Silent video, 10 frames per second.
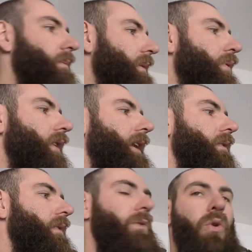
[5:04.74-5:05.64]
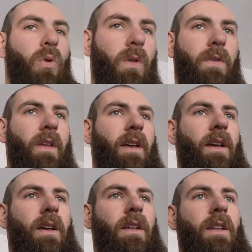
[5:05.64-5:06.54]
let me pull out some tools
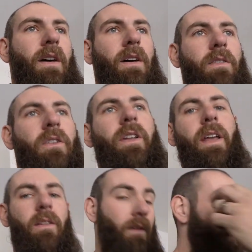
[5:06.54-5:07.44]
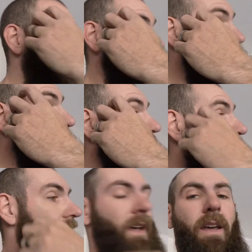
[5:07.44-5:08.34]
and start taking some measurements,
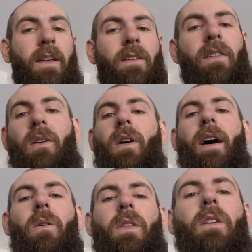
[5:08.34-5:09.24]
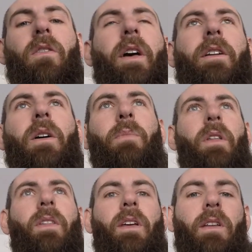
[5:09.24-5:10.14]
see how things line up,
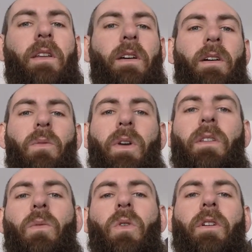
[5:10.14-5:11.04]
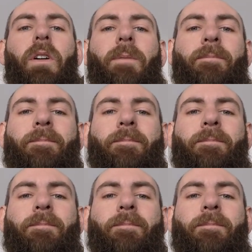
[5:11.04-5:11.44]
and then we'll get some work done.